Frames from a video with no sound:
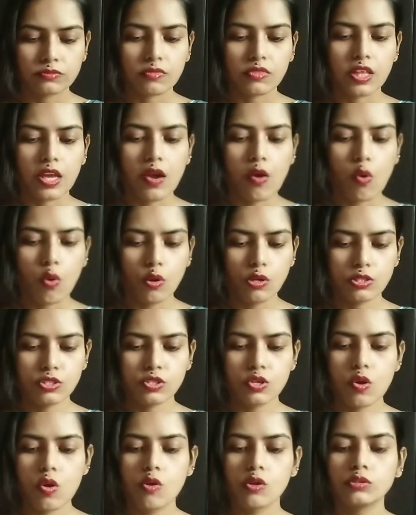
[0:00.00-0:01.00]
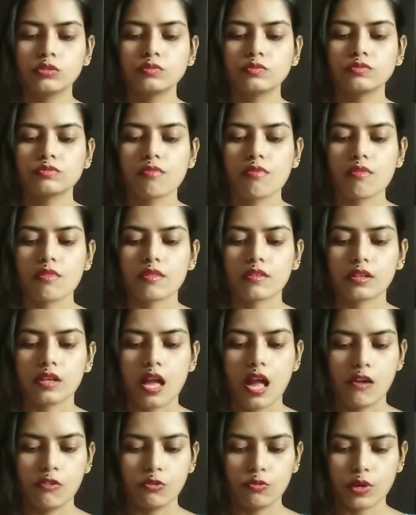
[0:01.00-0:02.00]
They also
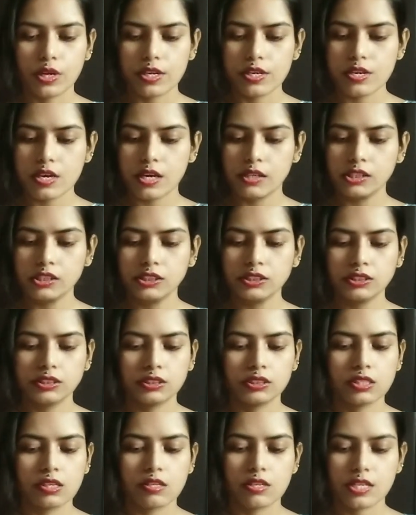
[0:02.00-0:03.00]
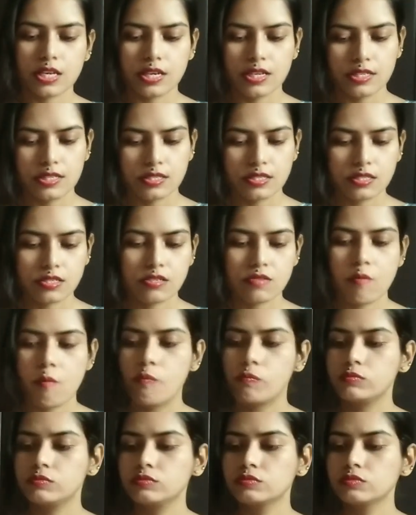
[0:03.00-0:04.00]
have a very nice taste,
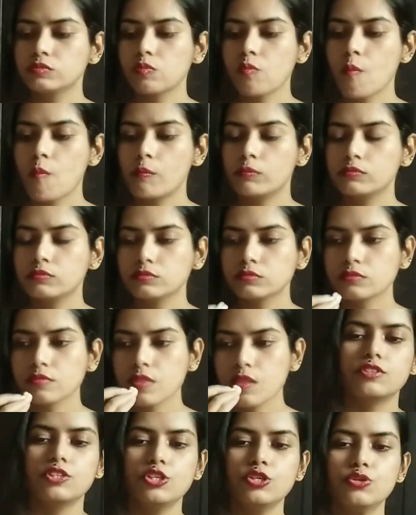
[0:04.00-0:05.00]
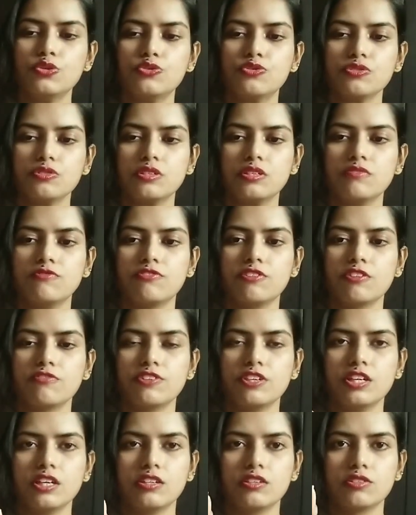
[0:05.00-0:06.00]
neutral and
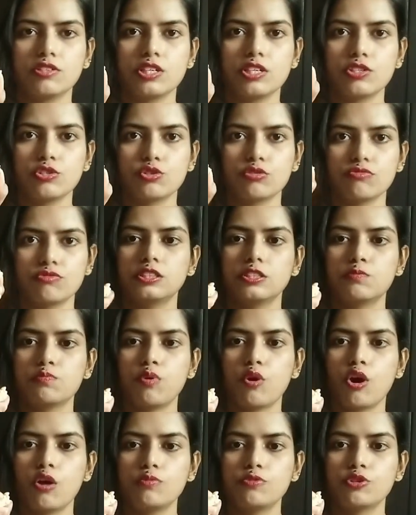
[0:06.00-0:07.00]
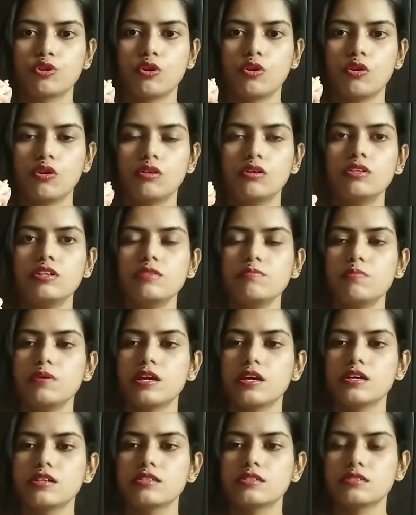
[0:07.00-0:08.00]
fluffy kind of taste of this popped corn,
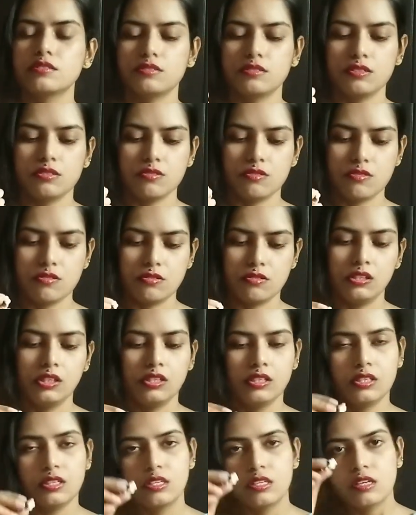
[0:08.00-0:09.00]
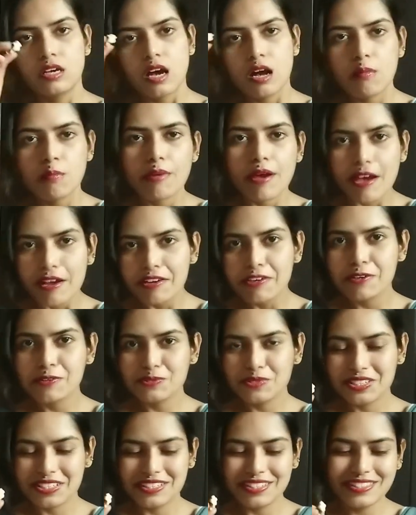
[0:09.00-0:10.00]
plus, a
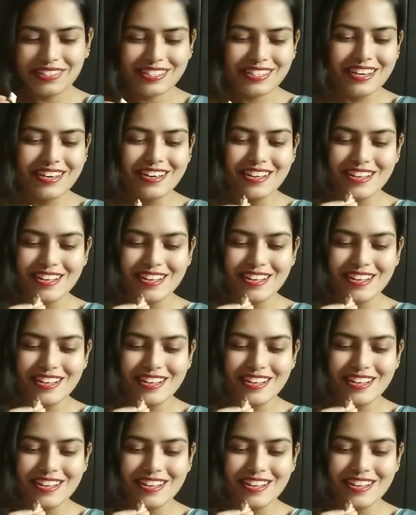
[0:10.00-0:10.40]
background taste.